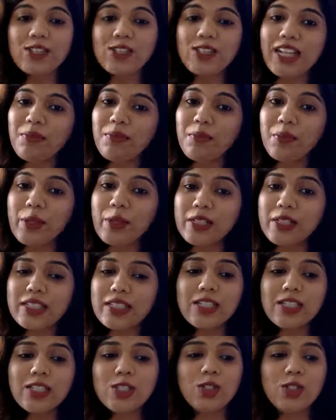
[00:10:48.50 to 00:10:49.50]
So that
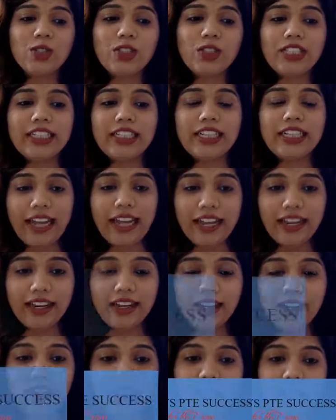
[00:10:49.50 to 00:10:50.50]
brings us to the
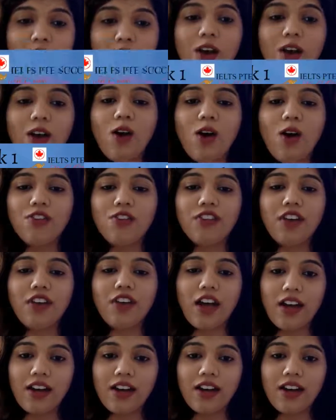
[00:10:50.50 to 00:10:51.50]
end of
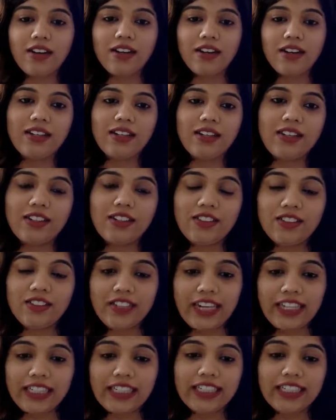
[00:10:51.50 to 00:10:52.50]
our
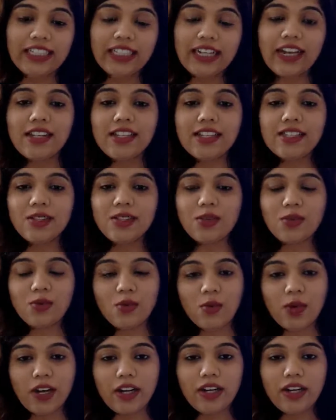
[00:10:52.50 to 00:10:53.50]
writing task
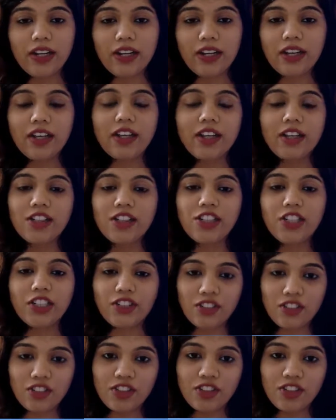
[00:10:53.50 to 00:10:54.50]
one
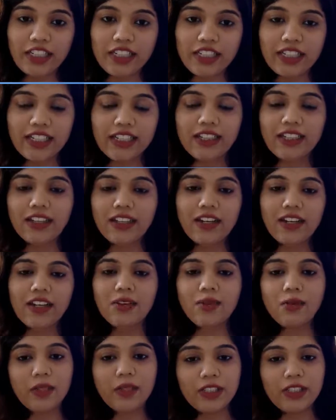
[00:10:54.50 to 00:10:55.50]
general training
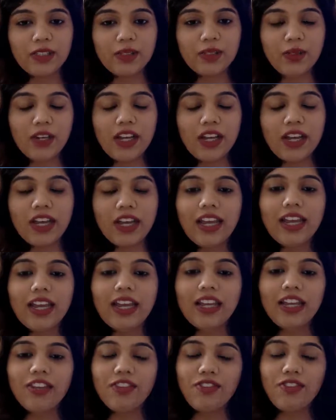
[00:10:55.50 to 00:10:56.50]
video.
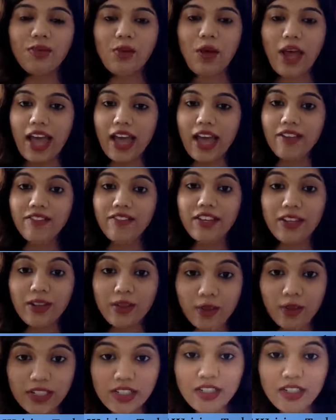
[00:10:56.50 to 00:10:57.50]
If you have any
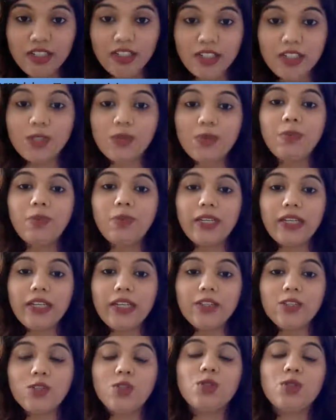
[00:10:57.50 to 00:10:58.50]
questions,
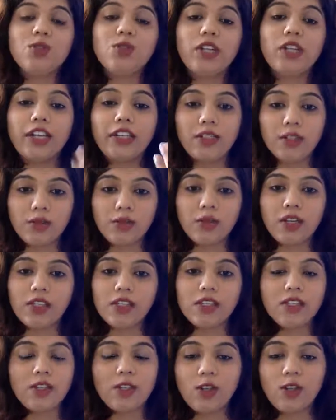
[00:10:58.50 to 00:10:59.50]
please do write to
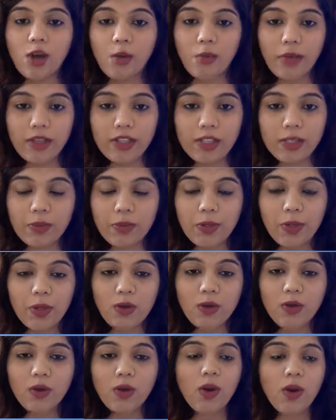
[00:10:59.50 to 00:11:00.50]
us in the comments
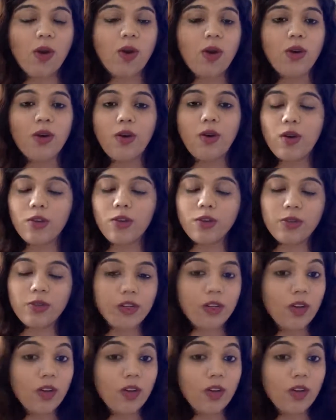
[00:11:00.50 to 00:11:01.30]
below, or